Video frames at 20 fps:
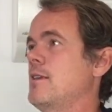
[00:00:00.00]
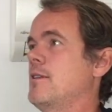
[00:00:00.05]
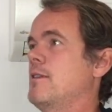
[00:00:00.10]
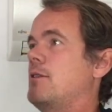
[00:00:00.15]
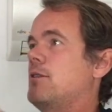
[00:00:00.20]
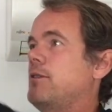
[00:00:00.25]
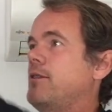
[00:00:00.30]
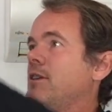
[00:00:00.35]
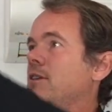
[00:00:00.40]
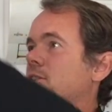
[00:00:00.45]

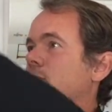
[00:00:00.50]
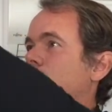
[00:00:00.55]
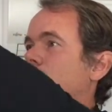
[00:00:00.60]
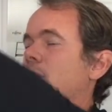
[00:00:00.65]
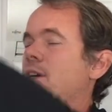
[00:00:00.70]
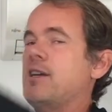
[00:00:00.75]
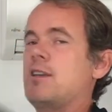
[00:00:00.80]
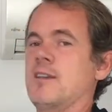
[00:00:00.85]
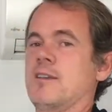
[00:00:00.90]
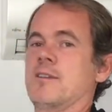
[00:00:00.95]
this
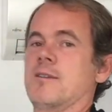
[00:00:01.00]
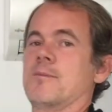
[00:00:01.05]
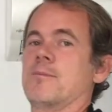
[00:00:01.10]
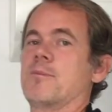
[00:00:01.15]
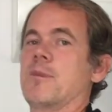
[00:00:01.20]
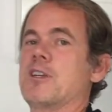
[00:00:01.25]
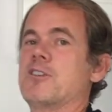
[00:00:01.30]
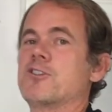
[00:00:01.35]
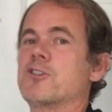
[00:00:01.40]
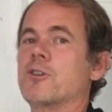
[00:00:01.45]
way,
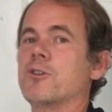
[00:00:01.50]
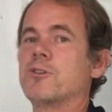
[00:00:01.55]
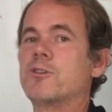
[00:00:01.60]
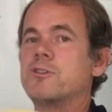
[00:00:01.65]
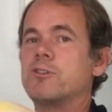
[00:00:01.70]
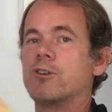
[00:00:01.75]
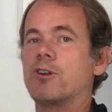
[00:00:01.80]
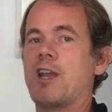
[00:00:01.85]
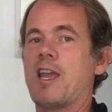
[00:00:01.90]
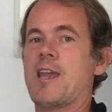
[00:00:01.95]
my
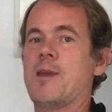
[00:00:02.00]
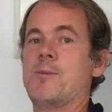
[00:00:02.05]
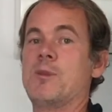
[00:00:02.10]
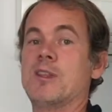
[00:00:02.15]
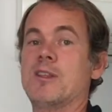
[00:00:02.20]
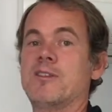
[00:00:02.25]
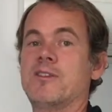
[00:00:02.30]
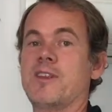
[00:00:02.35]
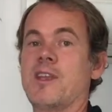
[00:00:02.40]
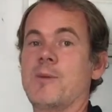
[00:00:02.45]
shoulders are aiming
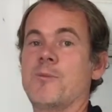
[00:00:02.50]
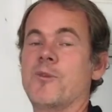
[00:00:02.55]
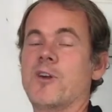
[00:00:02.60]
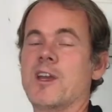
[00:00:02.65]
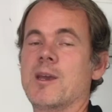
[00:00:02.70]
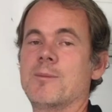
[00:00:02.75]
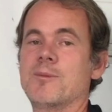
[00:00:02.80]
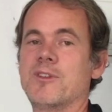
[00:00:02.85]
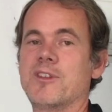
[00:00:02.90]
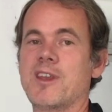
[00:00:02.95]
the same
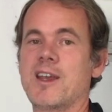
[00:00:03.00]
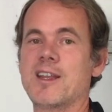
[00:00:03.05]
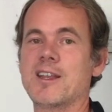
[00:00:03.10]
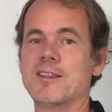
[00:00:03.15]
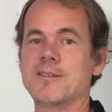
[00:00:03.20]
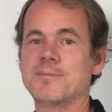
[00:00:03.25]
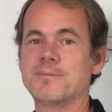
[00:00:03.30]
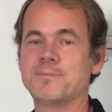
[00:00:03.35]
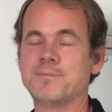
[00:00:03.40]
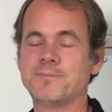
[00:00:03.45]
way I'm
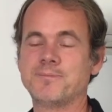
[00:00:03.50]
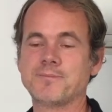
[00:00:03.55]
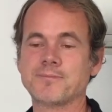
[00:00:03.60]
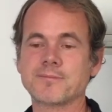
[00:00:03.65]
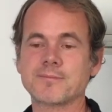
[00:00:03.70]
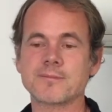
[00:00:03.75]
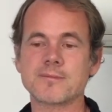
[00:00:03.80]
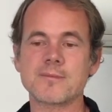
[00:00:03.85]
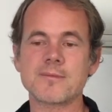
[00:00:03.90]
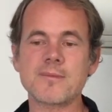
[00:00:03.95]
setting.
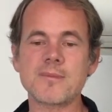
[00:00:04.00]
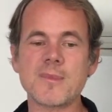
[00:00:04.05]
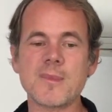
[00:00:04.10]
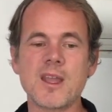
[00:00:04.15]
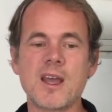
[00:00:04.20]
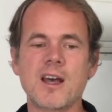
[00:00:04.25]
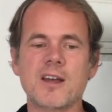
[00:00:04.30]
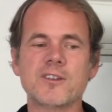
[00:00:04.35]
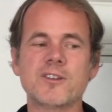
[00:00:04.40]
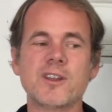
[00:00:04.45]

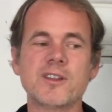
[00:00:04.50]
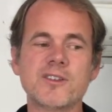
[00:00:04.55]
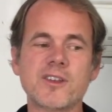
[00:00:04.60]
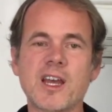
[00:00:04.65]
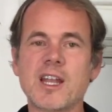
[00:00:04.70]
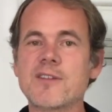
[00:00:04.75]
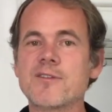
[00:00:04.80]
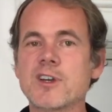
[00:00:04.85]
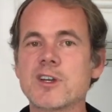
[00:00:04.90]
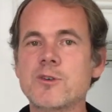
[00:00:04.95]
So that's
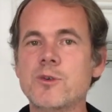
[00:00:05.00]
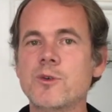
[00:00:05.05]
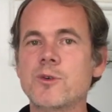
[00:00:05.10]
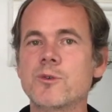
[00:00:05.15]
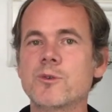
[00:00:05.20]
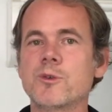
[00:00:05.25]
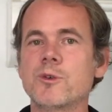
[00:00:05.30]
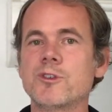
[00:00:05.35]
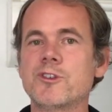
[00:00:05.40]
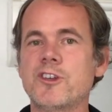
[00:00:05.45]
kind of a
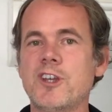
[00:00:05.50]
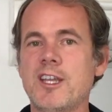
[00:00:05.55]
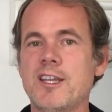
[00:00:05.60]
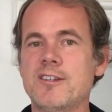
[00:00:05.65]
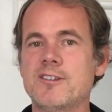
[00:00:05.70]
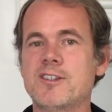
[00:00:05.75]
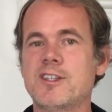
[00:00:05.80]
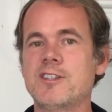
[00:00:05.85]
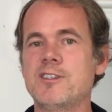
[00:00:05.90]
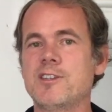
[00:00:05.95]
cool rule
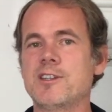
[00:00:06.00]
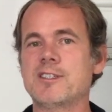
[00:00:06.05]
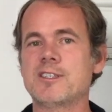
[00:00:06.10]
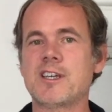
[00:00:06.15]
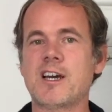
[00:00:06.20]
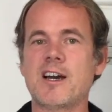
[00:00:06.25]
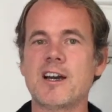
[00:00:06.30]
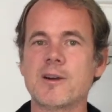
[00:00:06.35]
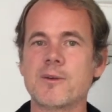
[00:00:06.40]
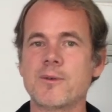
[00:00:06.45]
change that you can
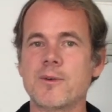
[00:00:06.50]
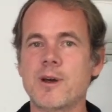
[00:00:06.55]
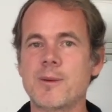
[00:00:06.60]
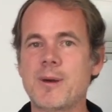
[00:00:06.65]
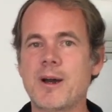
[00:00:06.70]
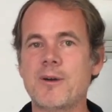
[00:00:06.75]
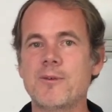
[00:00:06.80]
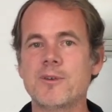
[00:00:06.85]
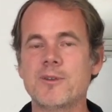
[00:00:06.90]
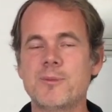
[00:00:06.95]
talk
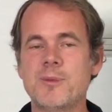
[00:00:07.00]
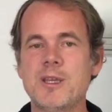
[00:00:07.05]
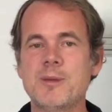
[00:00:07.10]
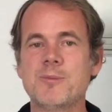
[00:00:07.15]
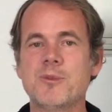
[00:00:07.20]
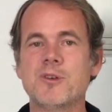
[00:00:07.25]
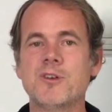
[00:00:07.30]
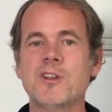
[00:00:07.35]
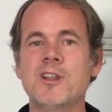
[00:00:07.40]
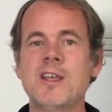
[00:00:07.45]
about with
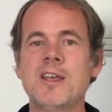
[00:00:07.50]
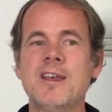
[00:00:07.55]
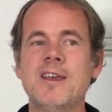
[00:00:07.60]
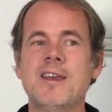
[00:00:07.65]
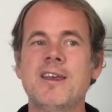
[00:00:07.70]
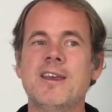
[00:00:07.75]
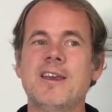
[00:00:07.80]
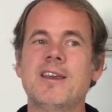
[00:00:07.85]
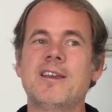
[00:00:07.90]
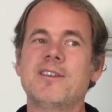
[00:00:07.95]
people
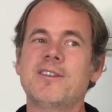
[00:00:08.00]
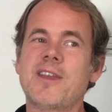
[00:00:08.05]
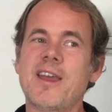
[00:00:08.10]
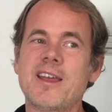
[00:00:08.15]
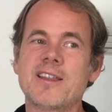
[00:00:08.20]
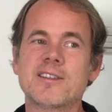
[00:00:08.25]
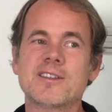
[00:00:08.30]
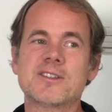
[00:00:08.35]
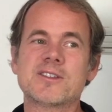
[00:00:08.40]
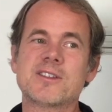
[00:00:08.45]
is,
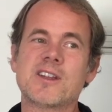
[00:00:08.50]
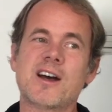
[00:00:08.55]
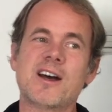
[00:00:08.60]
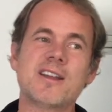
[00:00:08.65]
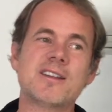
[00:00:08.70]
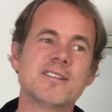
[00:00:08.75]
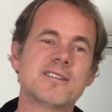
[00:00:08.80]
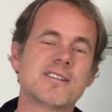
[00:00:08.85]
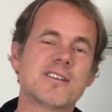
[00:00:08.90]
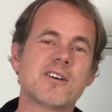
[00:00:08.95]
hey, let's
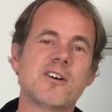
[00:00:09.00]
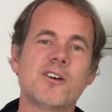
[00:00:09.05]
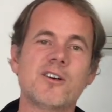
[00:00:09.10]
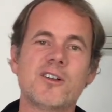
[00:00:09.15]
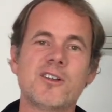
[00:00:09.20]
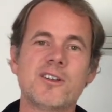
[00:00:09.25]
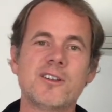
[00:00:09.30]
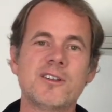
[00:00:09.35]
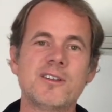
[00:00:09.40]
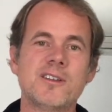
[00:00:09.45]
not
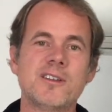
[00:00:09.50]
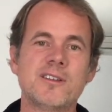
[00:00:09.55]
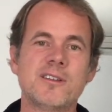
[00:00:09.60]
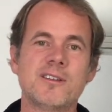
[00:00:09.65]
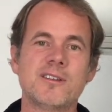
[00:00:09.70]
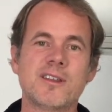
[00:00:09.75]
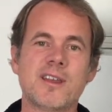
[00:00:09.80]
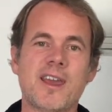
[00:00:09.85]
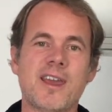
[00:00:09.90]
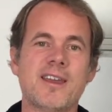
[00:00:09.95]
call
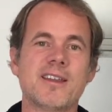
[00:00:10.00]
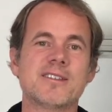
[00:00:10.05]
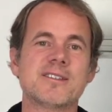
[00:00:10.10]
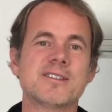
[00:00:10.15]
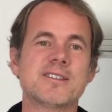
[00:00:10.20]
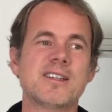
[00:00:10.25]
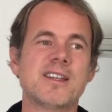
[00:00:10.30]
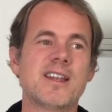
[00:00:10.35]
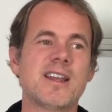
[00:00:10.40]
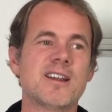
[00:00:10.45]

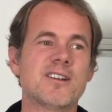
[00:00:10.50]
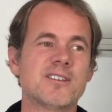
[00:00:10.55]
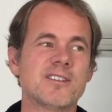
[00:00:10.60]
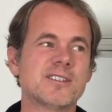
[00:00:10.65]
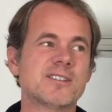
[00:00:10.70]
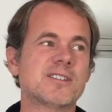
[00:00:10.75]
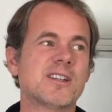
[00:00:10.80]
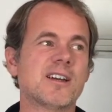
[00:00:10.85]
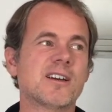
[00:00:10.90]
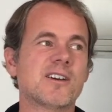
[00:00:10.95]
hands today, or
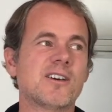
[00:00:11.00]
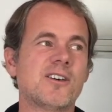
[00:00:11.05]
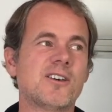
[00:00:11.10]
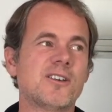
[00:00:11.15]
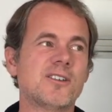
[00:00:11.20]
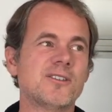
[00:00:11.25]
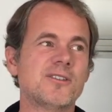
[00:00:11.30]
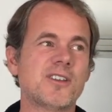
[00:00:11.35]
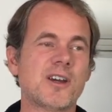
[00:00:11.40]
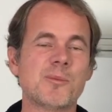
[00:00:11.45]
let's not
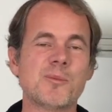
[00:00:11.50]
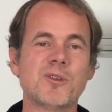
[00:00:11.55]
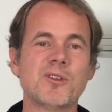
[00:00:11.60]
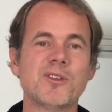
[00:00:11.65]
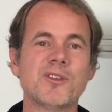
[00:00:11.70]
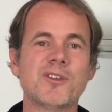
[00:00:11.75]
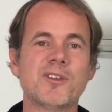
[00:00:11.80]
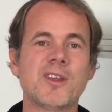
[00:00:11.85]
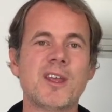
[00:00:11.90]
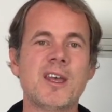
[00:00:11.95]
call
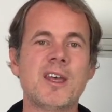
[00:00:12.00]
doubles.